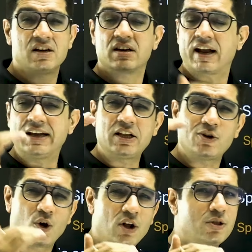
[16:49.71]
writing
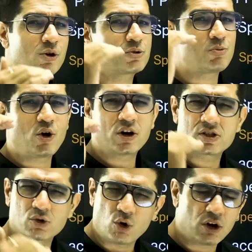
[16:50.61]
all those
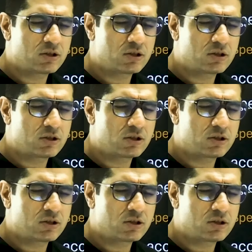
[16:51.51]
mocks, all